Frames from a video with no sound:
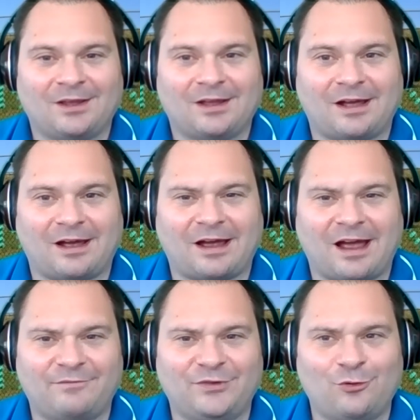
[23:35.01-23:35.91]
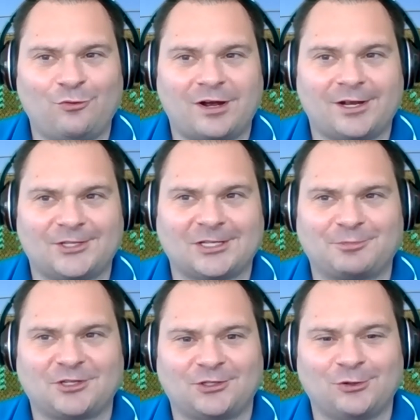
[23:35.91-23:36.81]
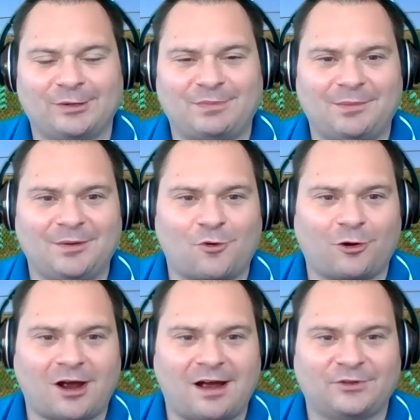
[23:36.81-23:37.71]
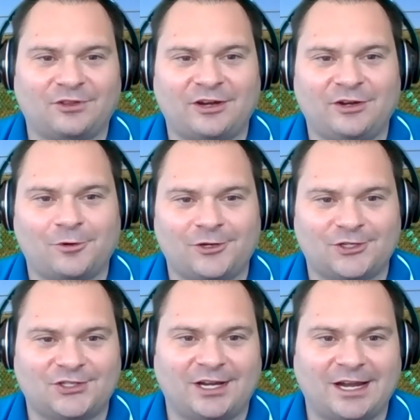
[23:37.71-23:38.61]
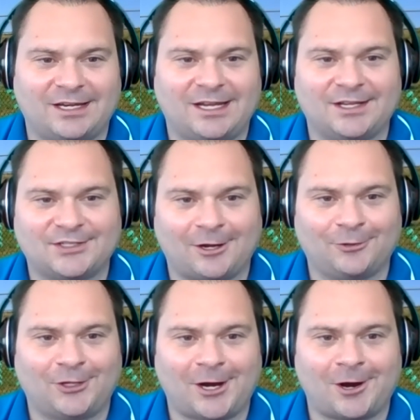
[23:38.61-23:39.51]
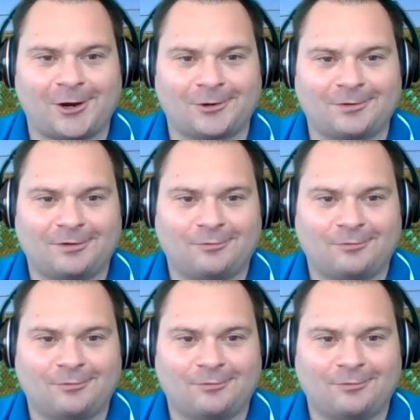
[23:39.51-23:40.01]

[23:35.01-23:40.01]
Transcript: uh, uh, have you uh, substituted maybe more often than you would just to get kids out there